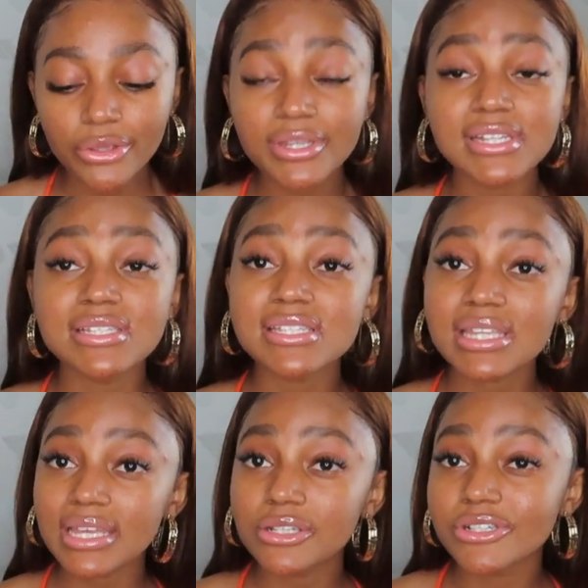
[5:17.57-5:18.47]
you can just
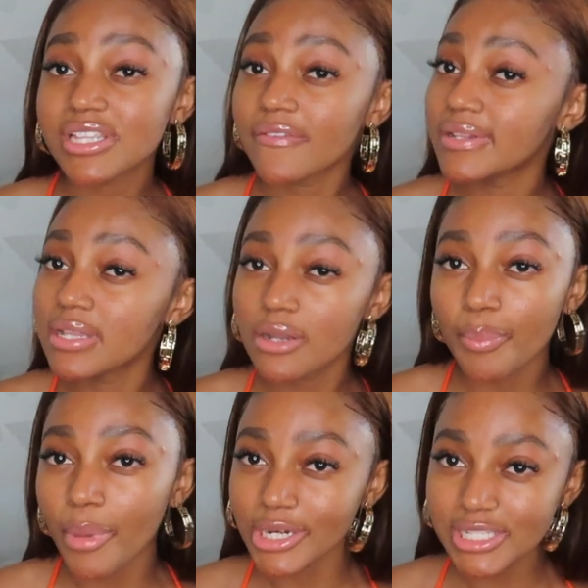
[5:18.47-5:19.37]
get yourself a little
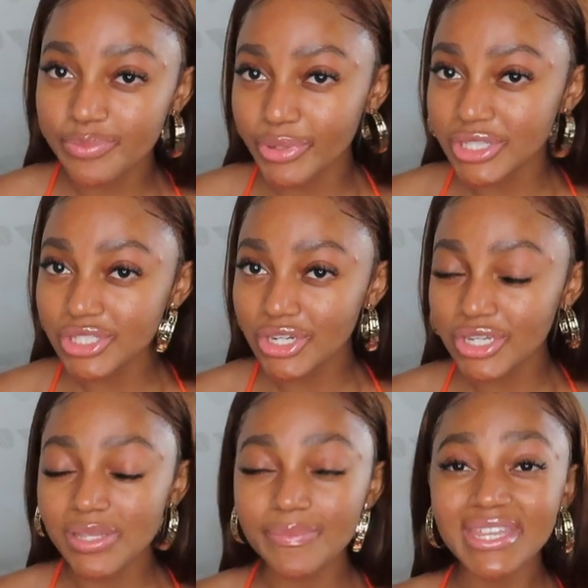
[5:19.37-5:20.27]
body spritzer,
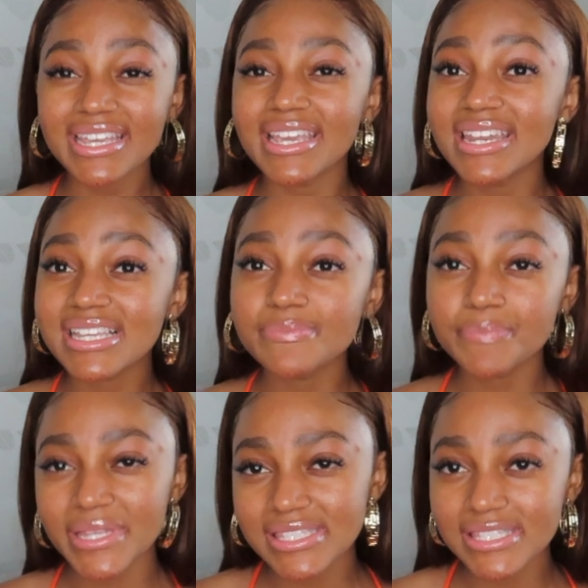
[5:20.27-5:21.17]
something
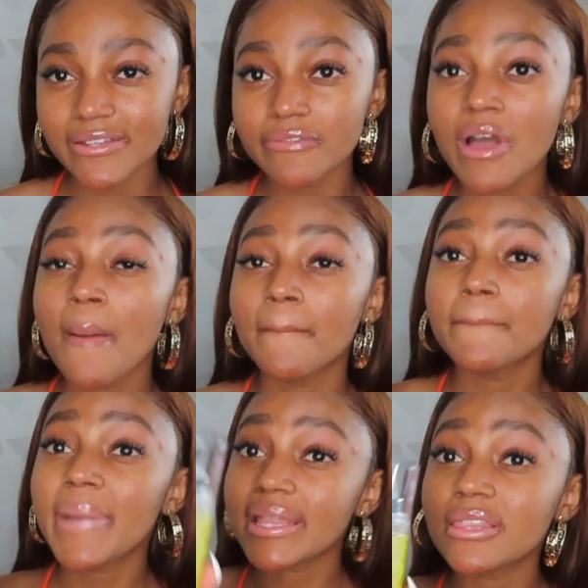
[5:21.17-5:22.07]
inexpensive,
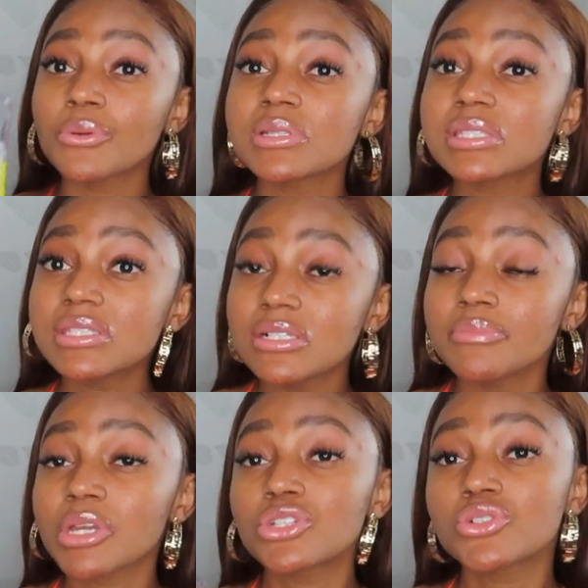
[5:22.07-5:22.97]
but that will still
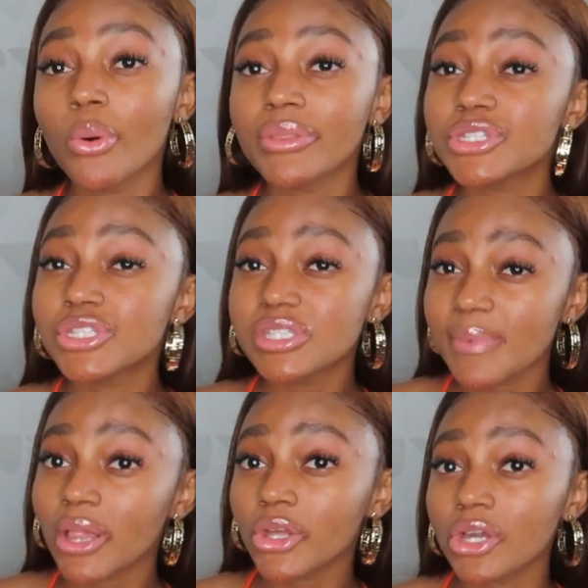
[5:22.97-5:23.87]
make sure that you
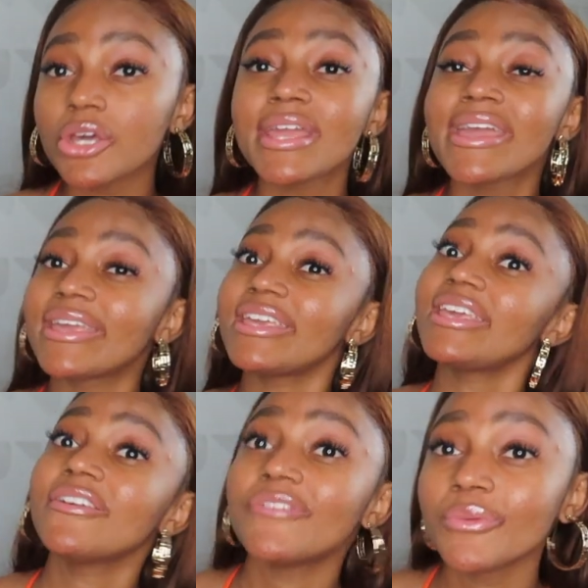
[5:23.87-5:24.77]
smell good
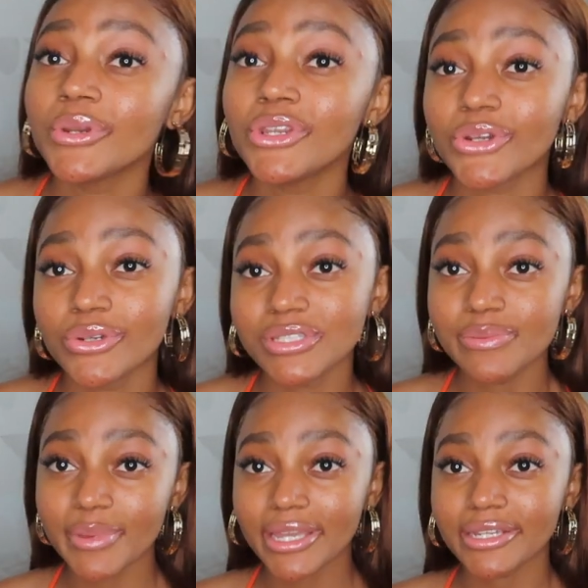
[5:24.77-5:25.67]
even when you're going to
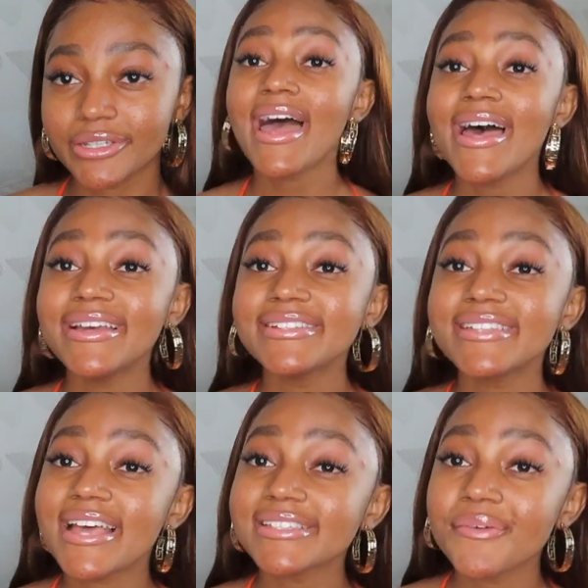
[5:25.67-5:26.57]
bed. And
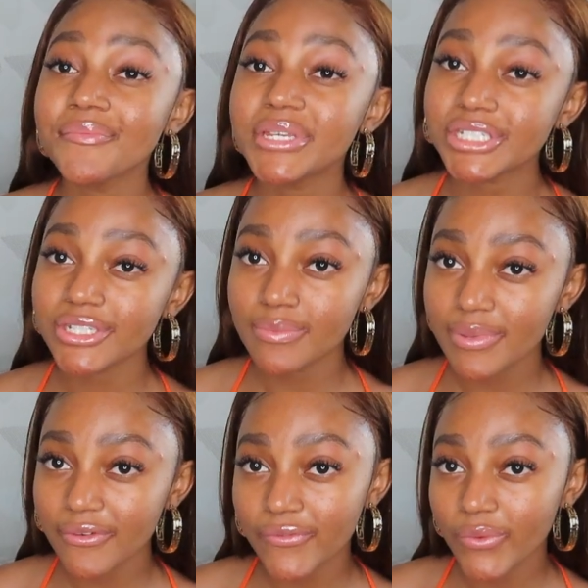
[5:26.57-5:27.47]
as I mentioned
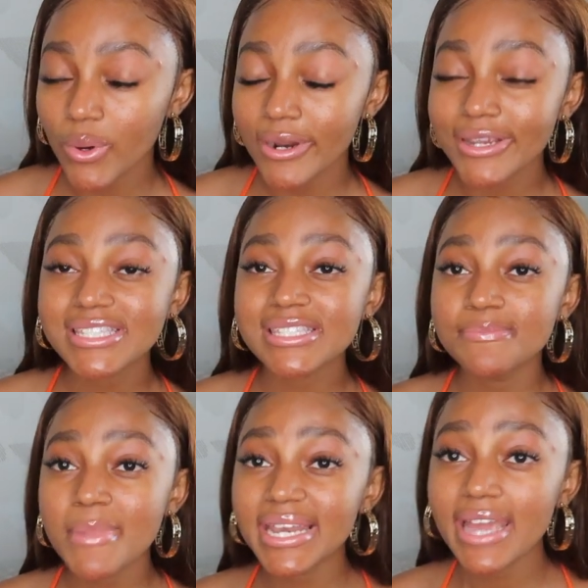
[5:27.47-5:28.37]
before,
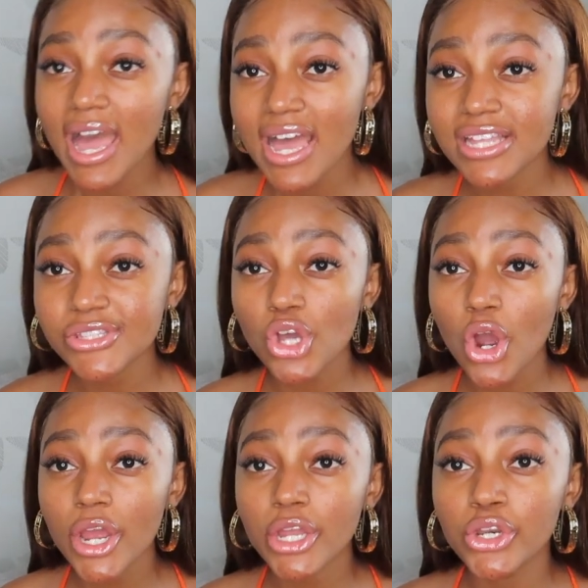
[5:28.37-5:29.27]
smelly hands
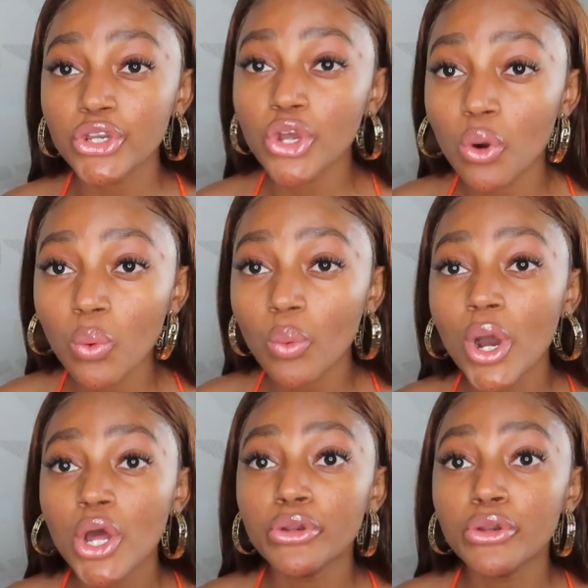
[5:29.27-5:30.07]
are a no-no.